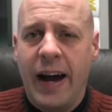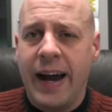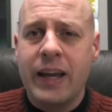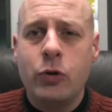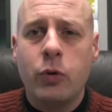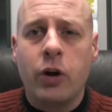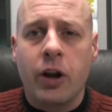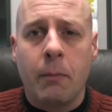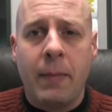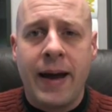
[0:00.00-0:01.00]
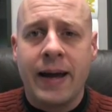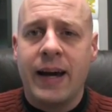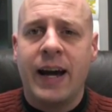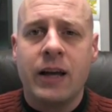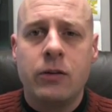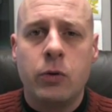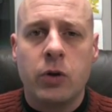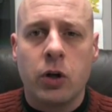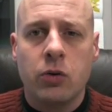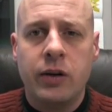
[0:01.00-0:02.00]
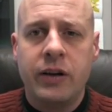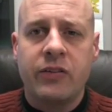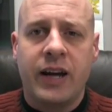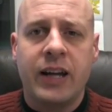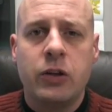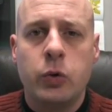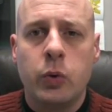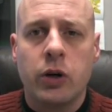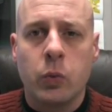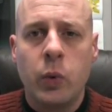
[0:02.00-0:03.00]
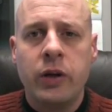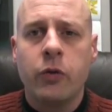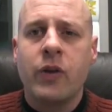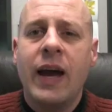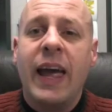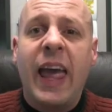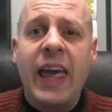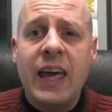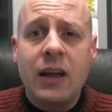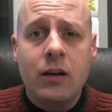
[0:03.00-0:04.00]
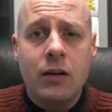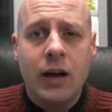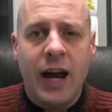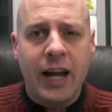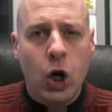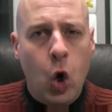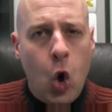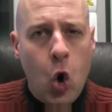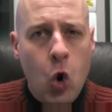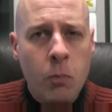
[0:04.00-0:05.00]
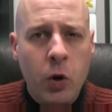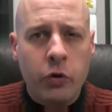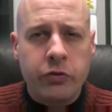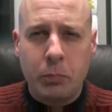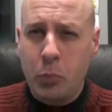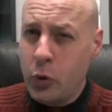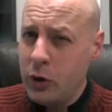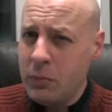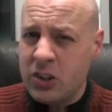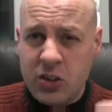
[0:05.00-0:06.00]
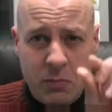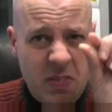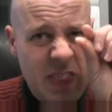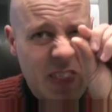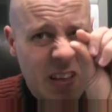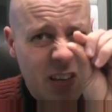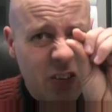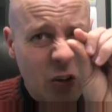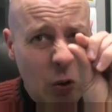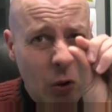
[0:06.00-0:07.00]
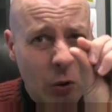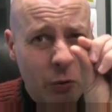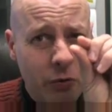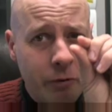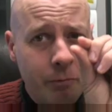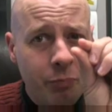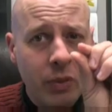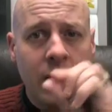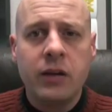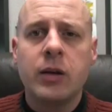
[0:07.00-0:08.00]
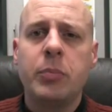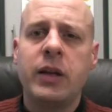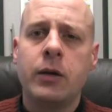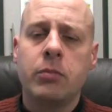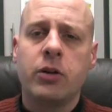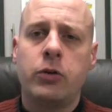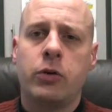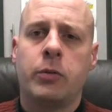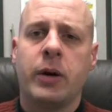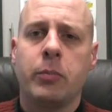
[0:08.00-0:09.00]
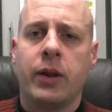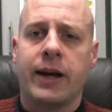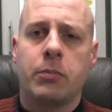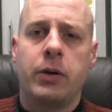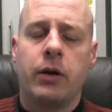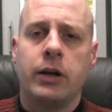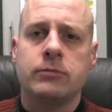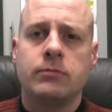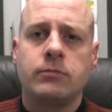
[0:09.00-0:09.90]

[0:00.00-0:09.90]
I can do it on a Mac, I can do it on Linux, I can do it on Windows, and I can almost, pretty much, this close to be able to do it on my BlackBerry.